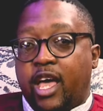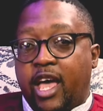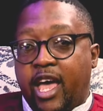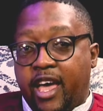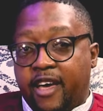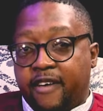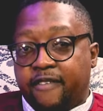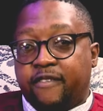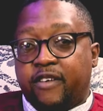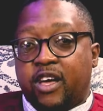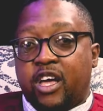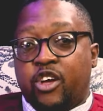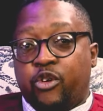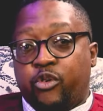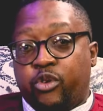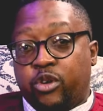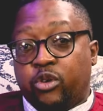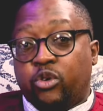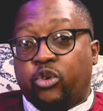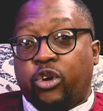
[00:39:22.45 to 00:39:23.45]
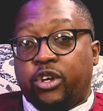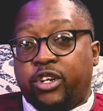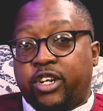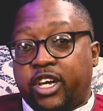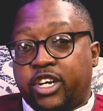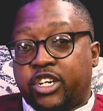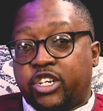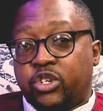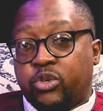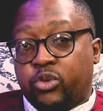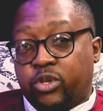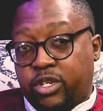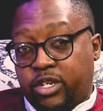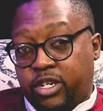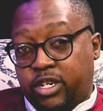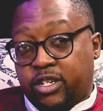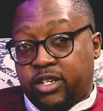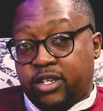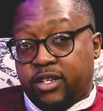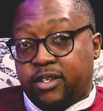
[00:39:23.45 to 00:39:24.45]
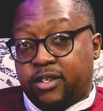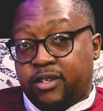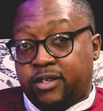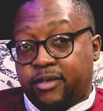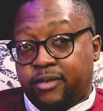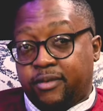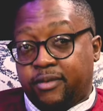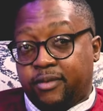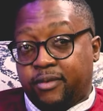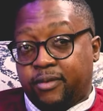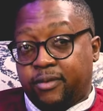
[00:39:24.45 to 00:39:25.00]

have a real connection with Jesus.